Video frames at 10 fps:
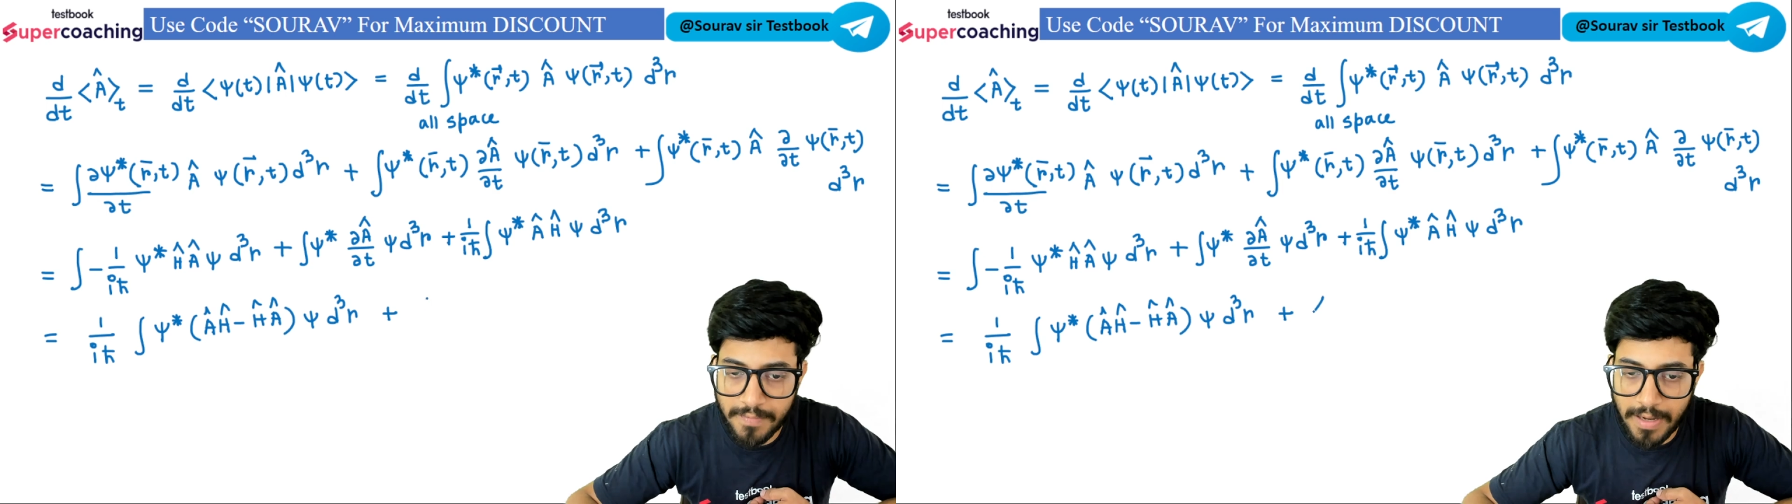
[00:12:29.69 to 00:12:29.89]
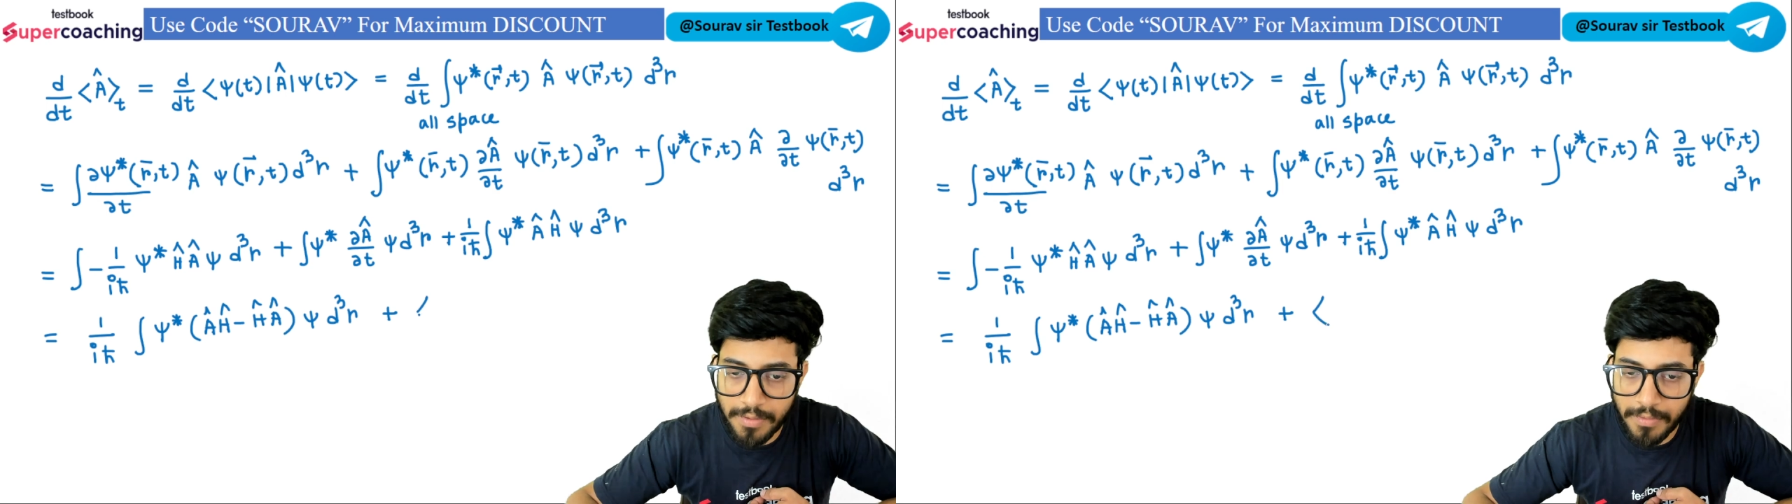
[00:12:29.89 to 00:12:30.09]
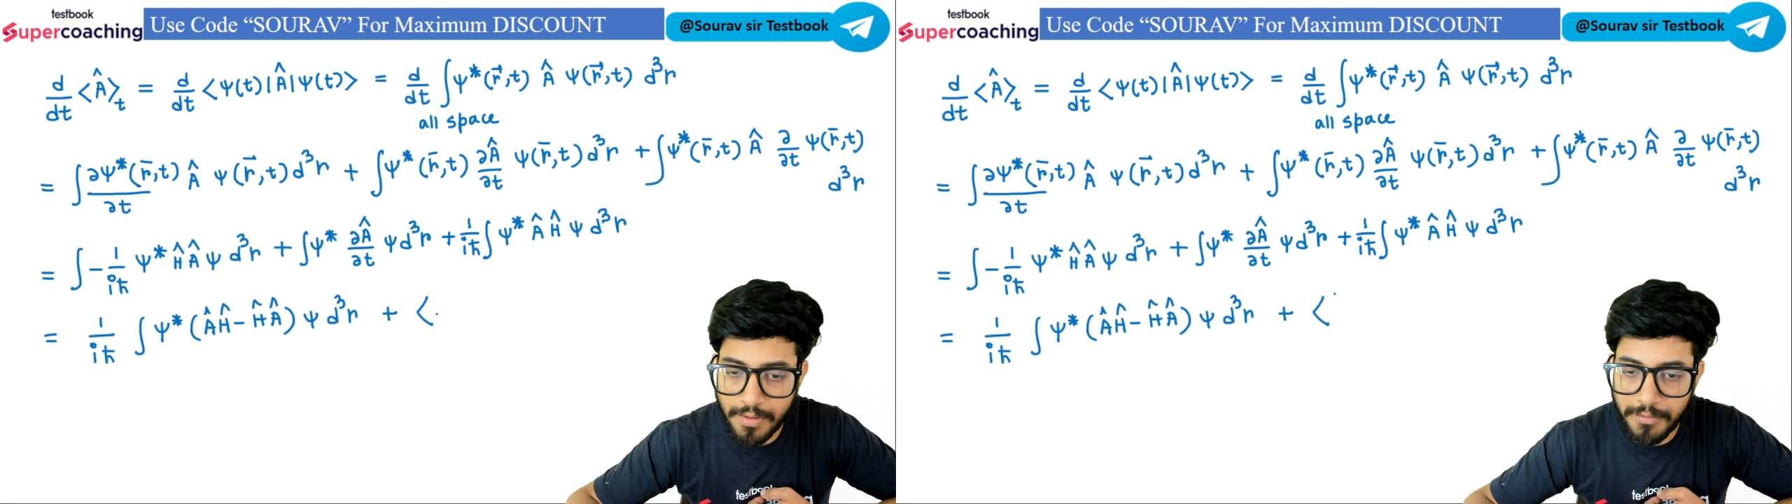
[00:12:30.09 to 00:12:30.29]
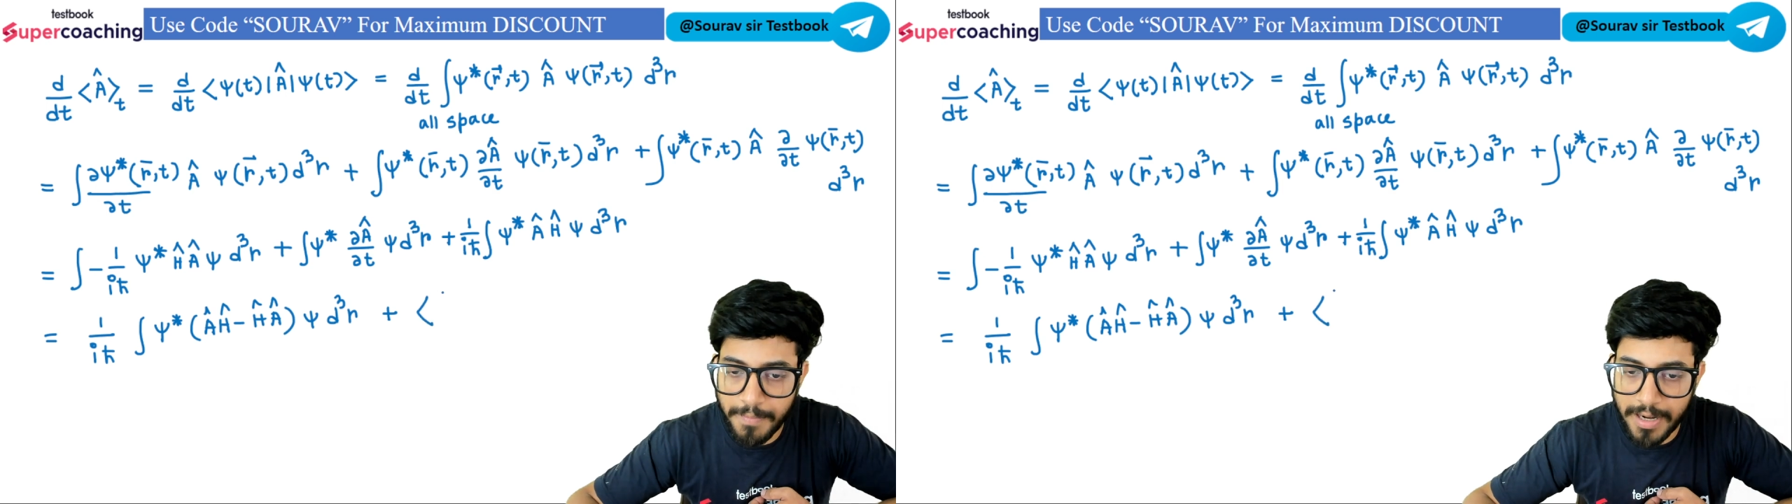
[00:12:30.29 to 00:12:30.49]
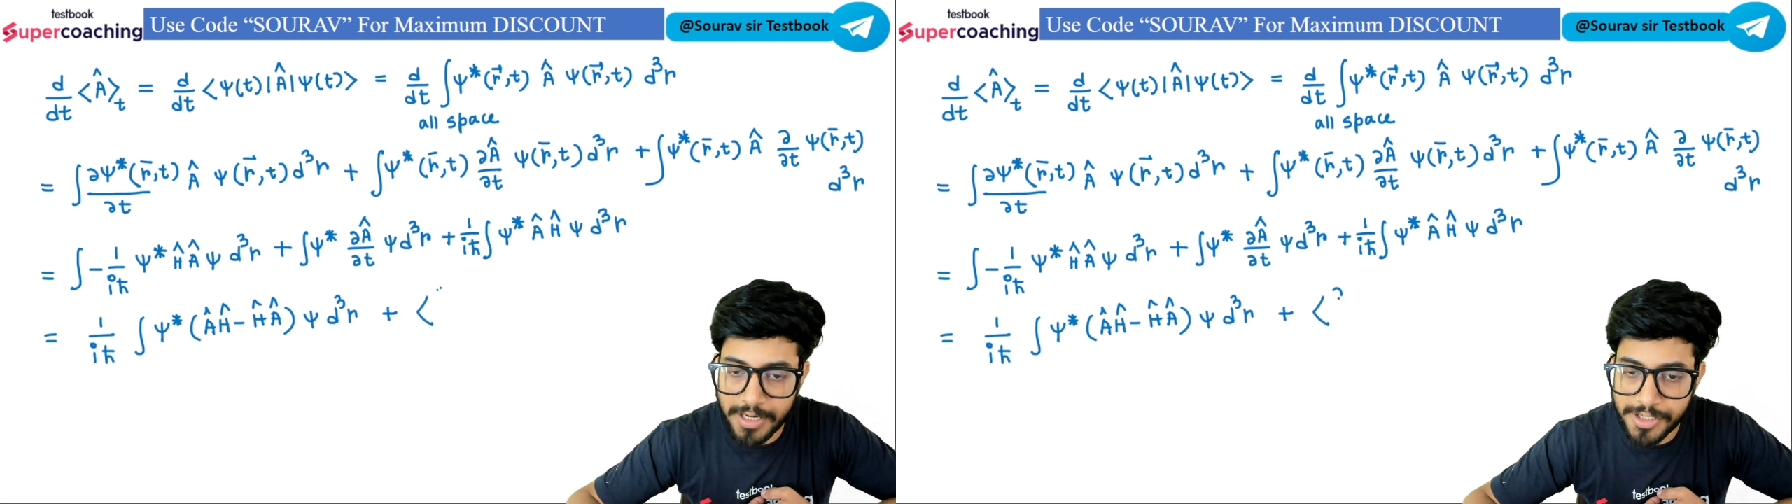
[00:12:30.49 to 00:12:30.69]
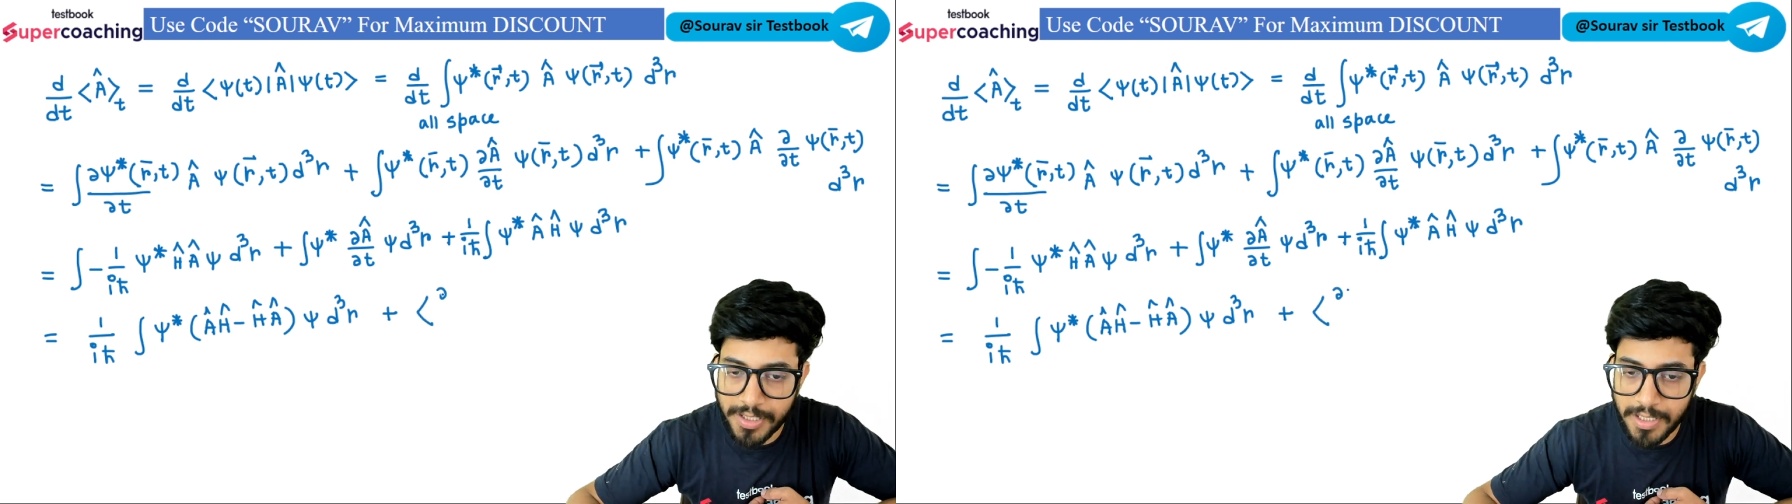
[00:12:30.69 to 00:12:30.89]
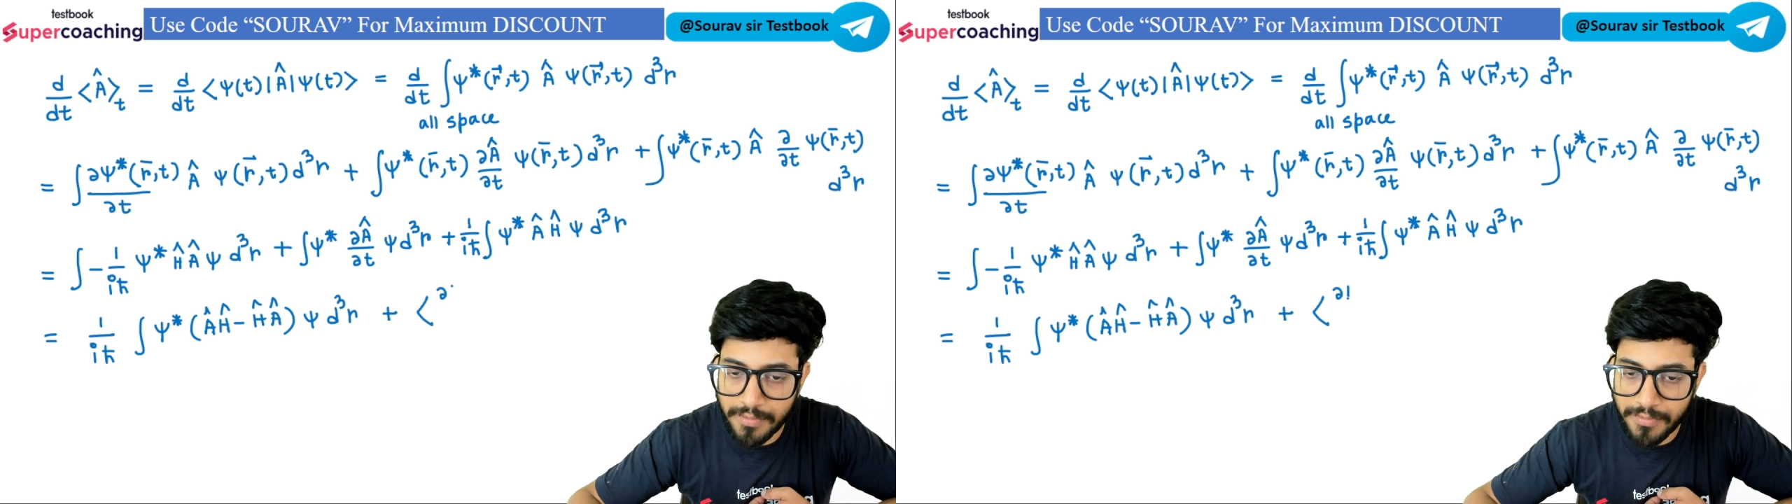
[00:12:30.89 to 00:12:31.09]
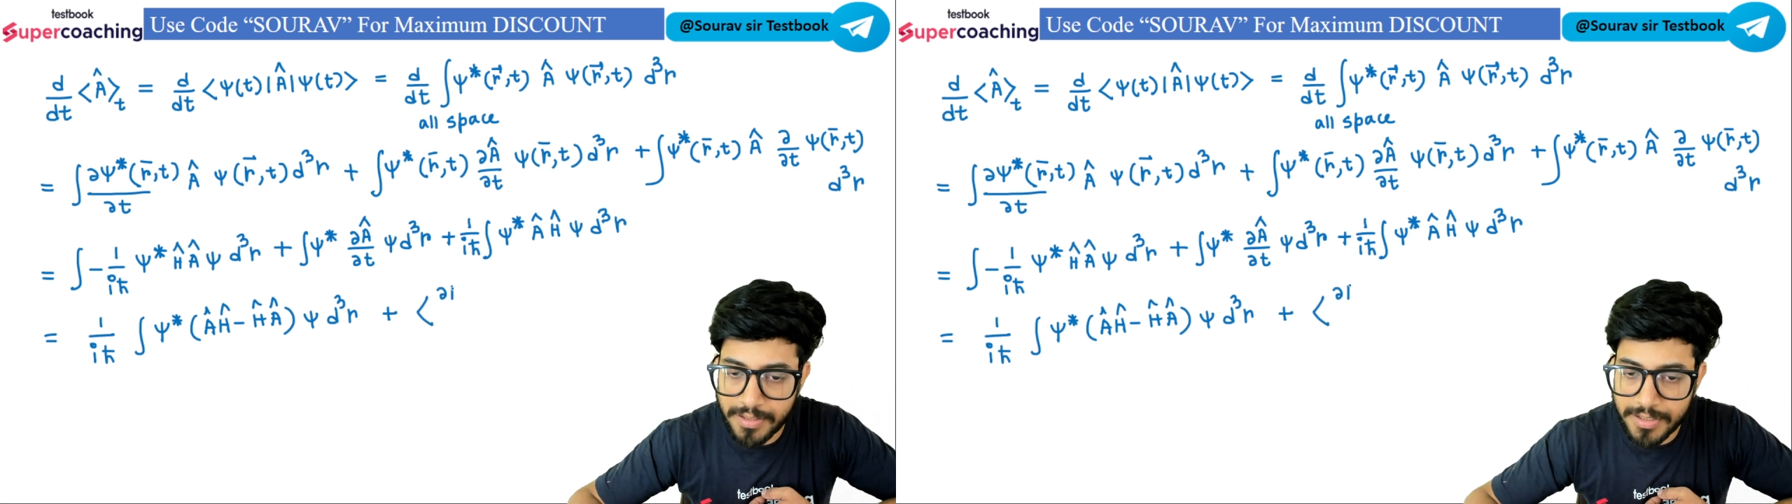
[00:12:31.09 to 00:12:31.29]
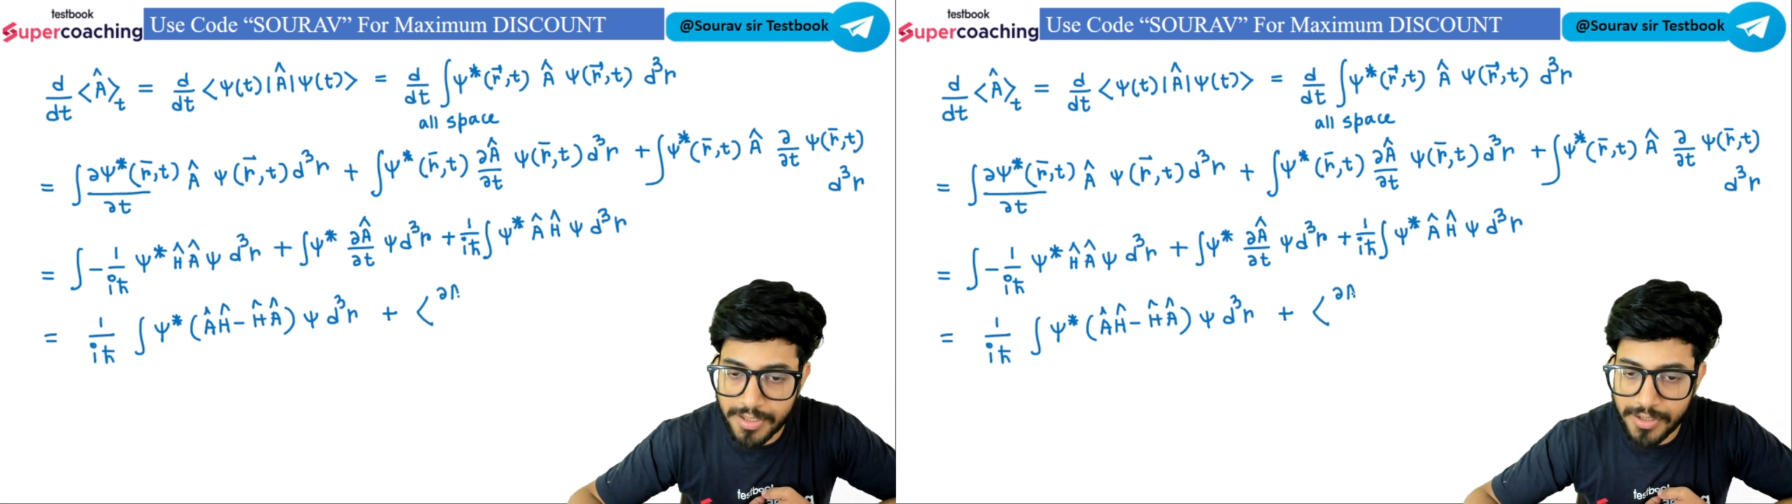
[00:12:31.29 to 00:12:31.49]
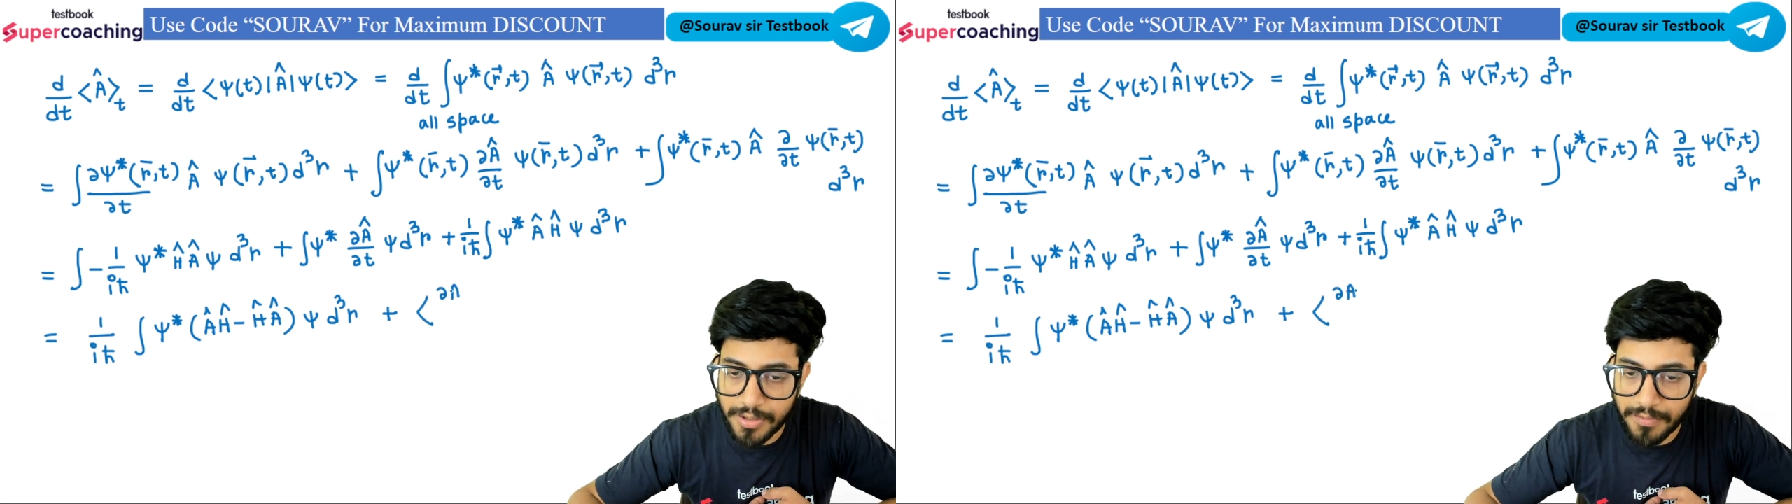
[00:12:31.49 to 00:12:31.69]
value of partial
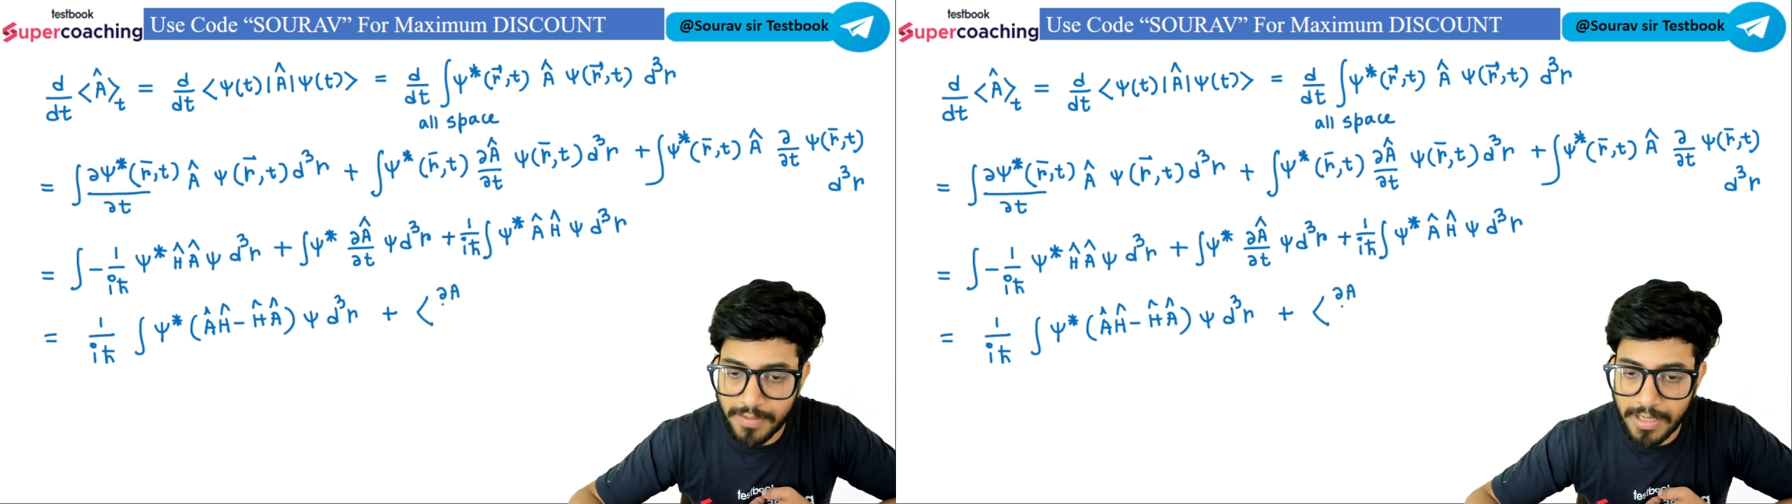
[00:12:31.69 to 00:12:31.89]
differentiation of